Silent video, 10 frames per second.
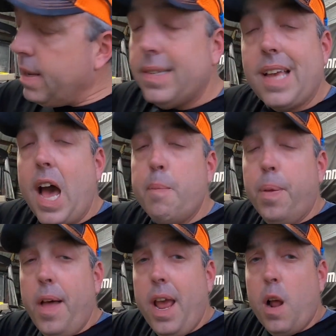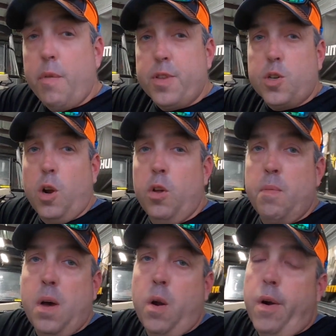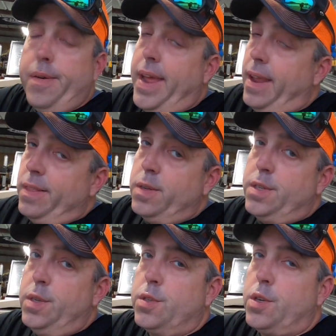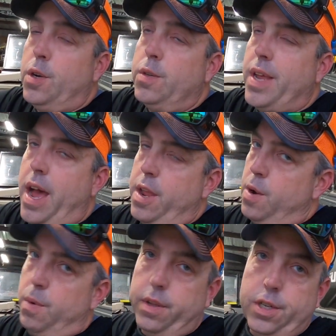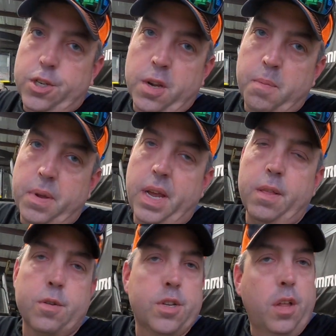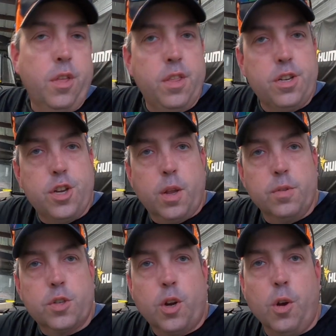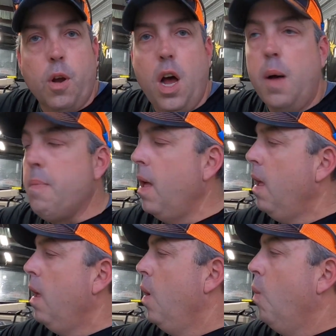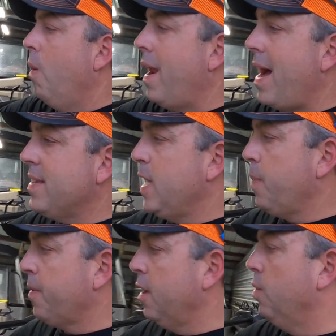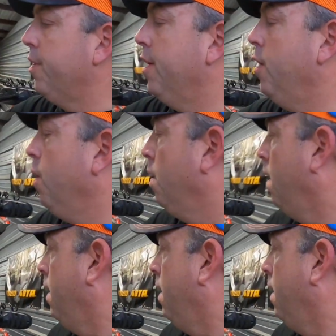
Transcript: side plate off the trolling motor, taking those 2 screws out, you really shouldn't be. There's nothing that you can screw up. What I typically will do